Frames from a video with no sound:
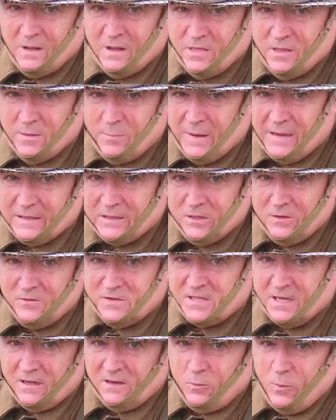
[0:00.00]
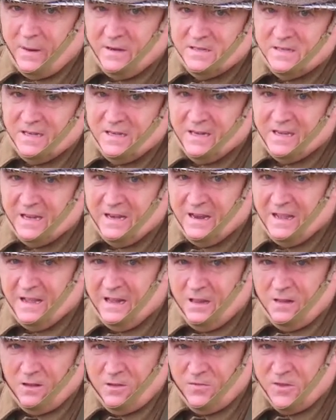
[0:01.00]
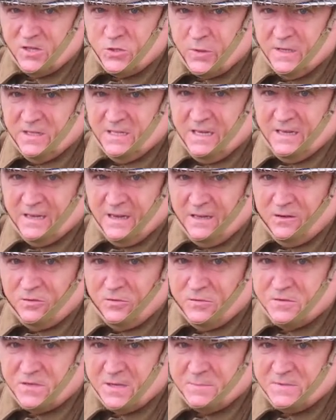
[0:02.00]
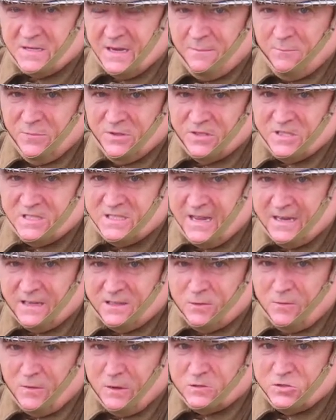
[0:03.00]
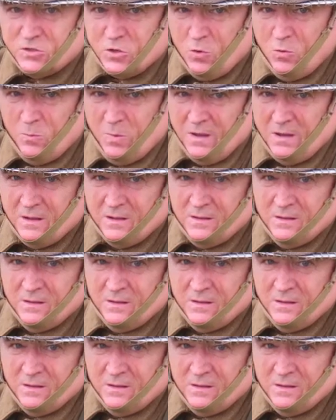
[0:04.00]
the Battle of St Quentin Canal on the 29th of September to the 2nd of October,